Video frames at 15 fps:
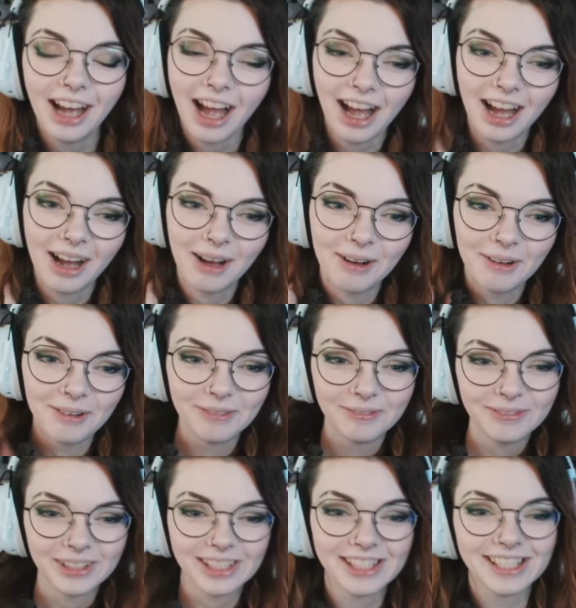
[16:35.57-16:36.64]

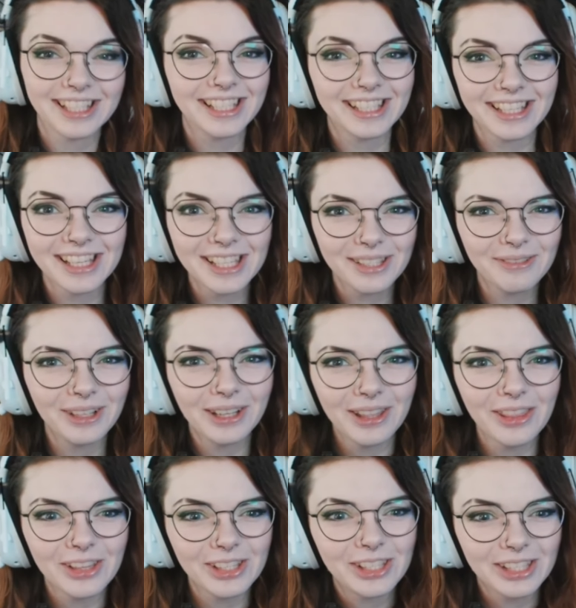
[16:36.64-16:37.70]
because he's one of
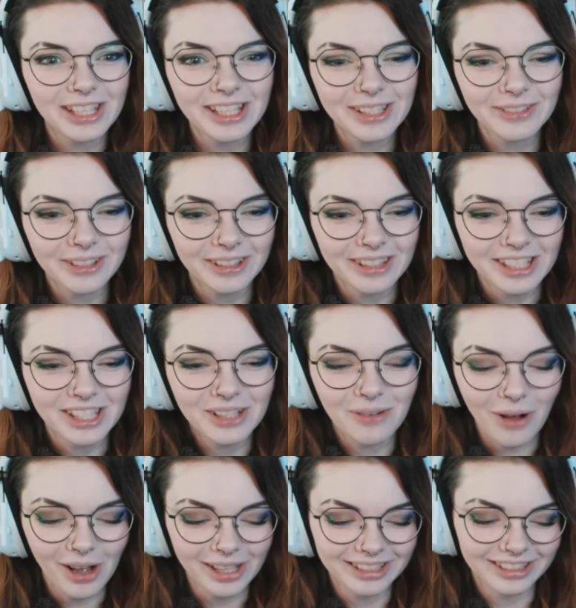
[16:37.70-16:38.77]
the
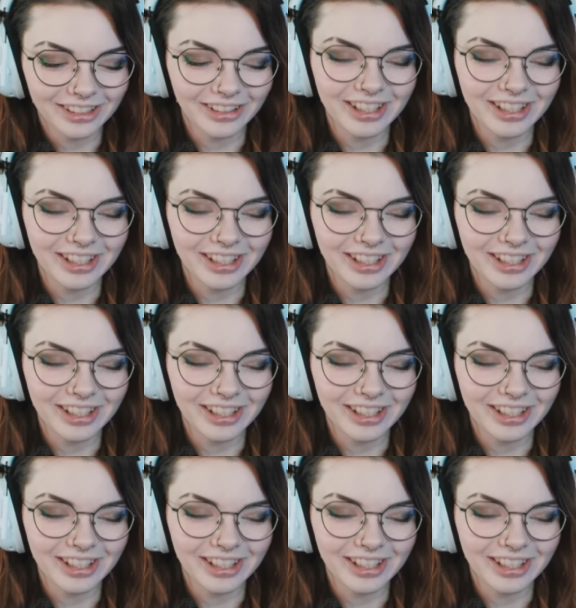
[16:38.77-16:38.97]
squad now.